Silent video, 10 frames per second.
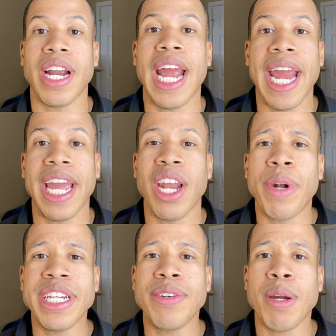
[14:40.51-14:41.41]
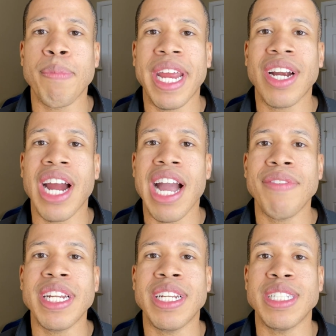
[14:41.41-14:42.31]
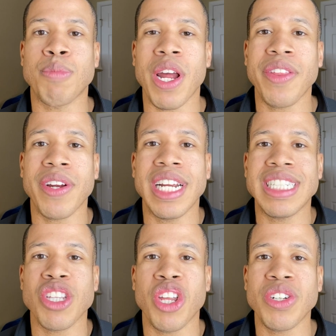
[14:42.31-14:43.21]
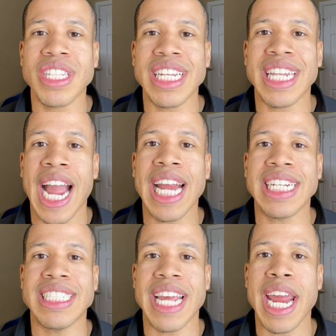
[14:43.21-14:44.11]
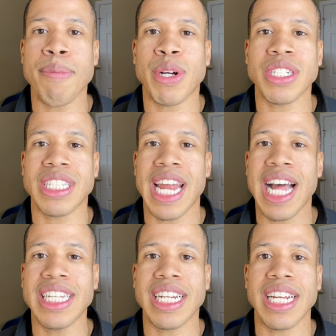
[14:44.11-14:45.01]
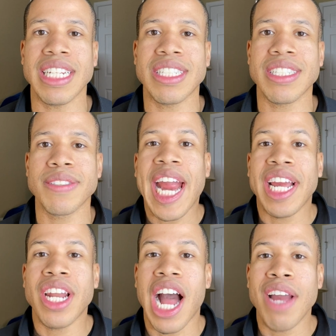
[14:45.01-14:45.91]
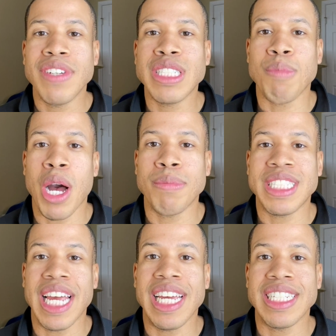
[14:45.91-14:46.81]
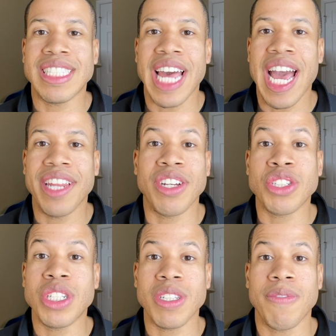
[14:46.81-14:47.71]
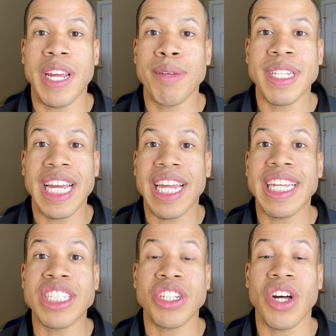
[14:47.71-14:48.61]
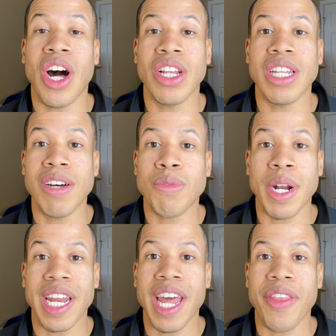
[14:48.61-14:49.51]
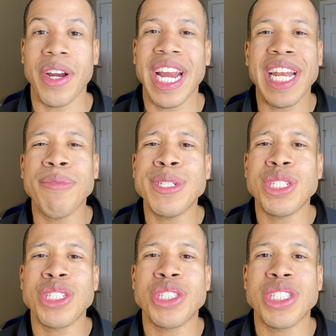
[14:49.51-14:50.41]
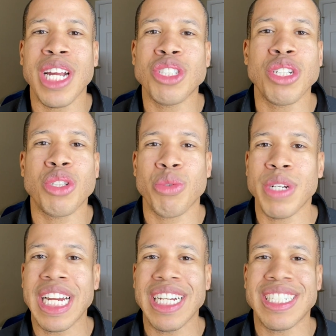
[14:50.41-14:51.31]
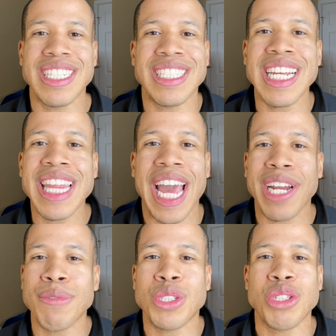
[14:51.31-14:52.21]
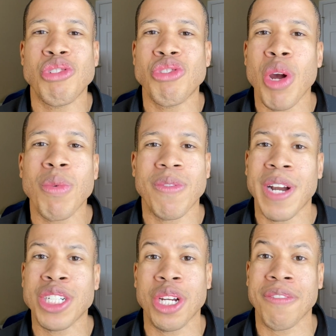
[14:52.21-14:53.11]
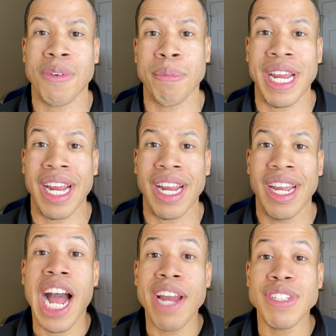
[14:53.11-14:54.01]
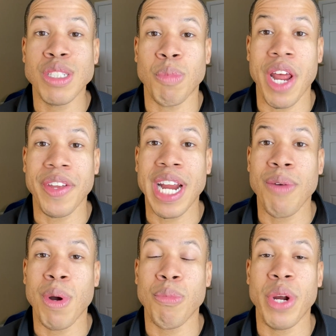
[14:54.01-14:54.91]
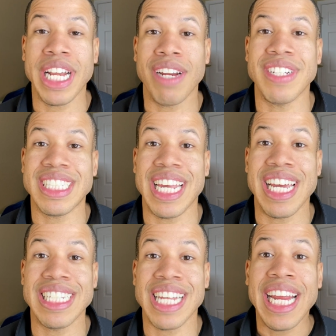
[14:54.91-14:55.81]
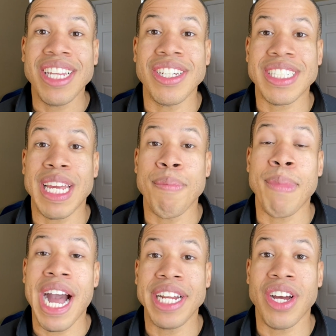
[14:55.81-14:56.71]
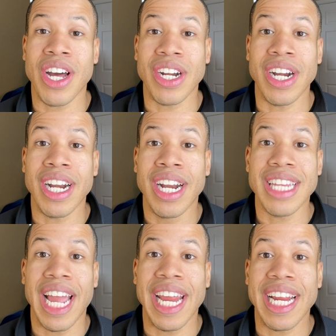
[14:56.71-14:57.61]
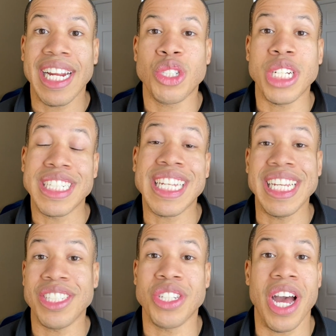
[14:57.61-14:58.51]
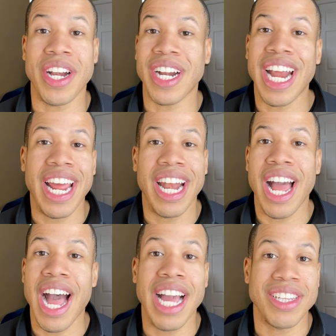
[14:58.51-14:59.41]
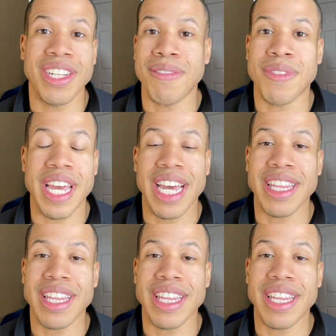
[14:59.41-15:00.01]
And when you compare Ivan and his brother, it's literally night and day personalities. And Ivan's mom says that they're still a family and they still all love one another, and it was just such a treat to see that. It was just so refreshing for me. Ivan's brother at one point even says he looks at my daughter like she's his daughter, and I loved that.